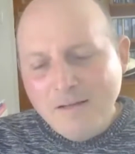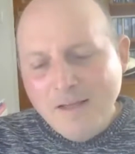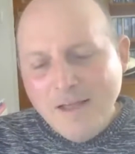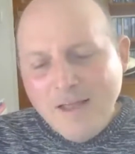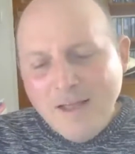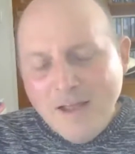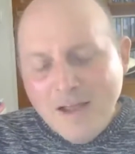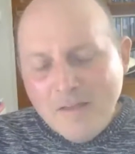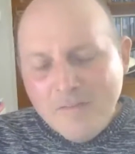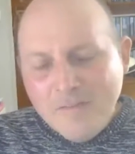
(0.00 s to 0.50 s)

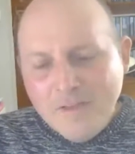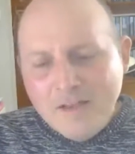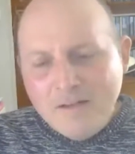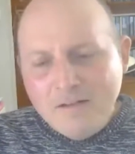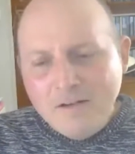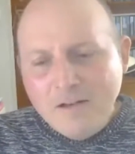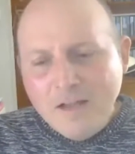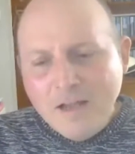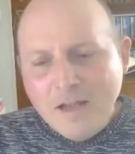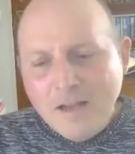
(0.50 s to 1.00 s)
and
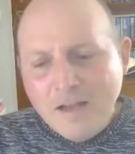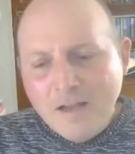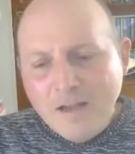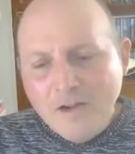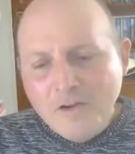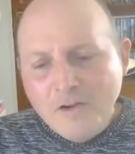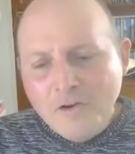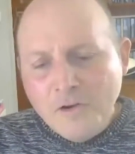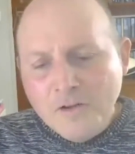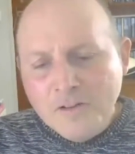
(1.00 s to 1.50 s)
then, you
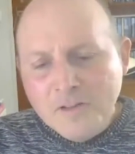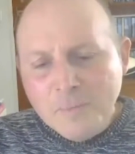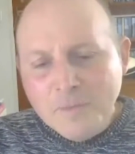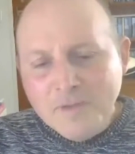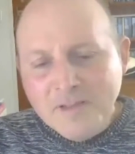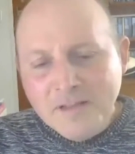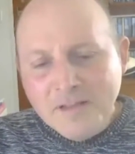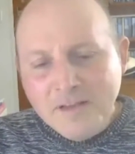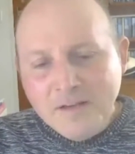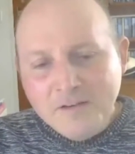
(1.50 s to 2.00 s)
know, in the
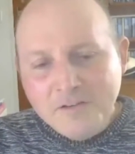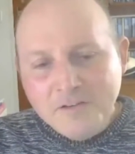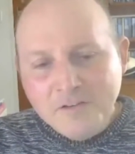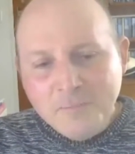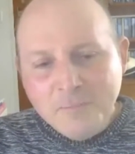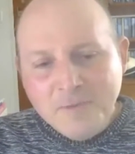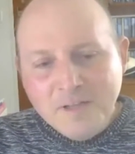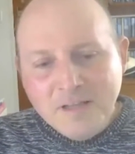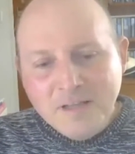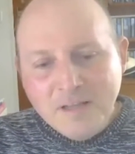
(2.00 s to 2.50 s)
beginning to
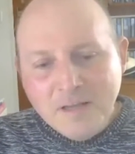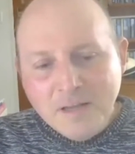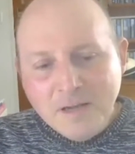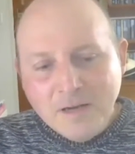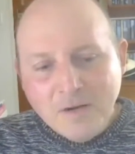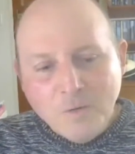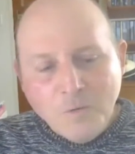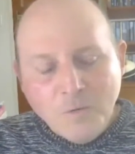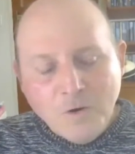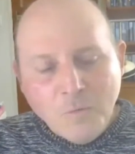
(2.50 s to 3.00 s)
be
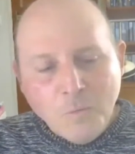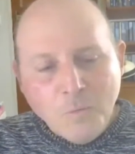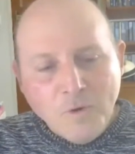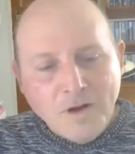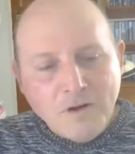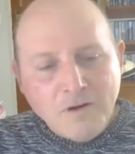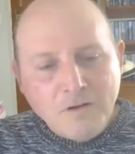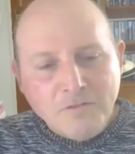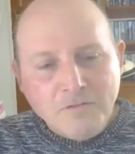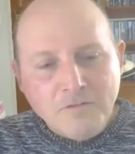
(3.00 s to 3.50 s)
aware
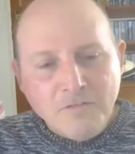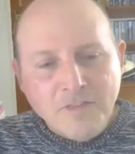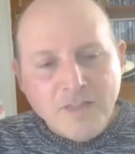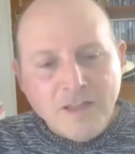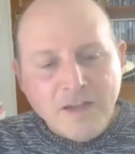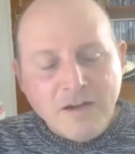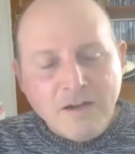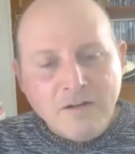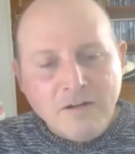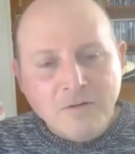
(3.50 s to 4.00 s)
of
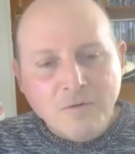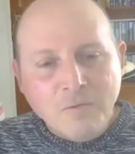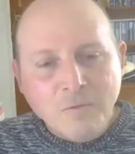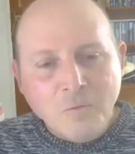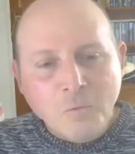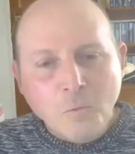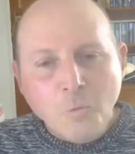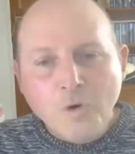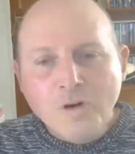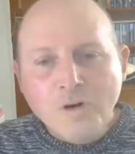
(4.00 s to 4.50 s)
their
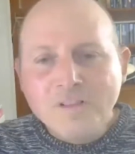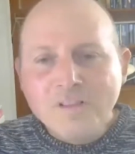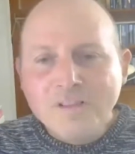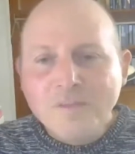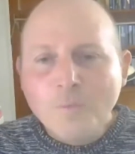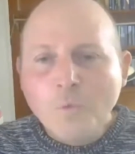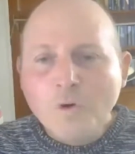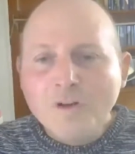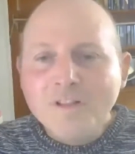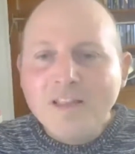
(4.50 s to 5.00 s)
what
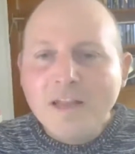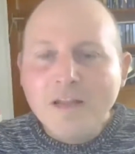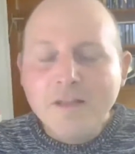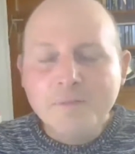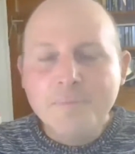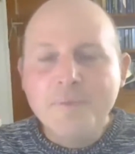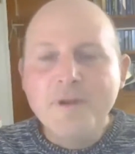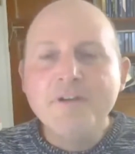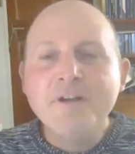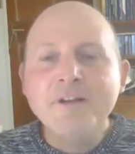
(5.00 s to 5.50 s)
what they're
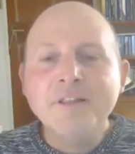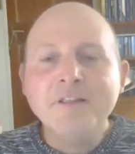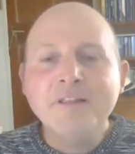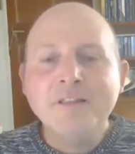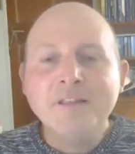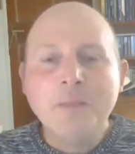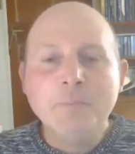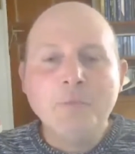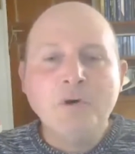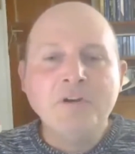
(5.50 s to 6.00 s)
experiencing in
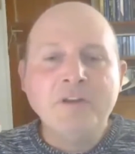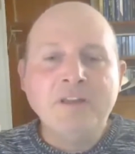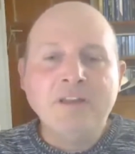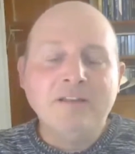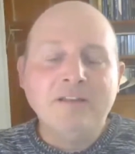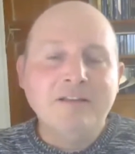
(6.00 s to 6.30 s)
their body,